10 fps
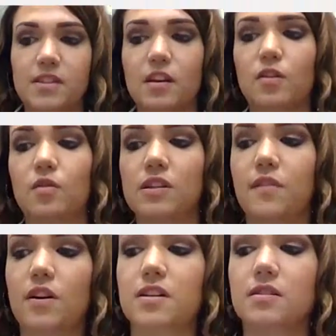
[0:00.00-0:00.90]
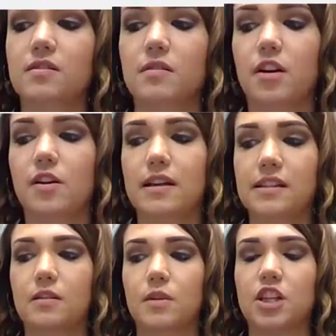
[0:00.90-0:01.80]
So as far as, are you
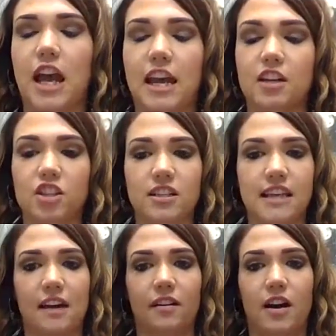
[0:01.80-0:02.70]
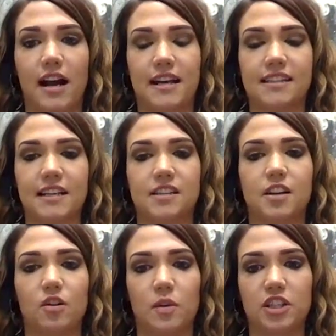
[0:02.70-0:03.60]
asking which agents, how their
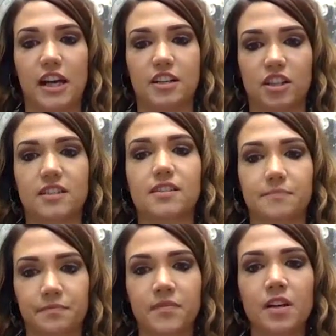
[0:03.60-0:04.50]
ISAs know which agents?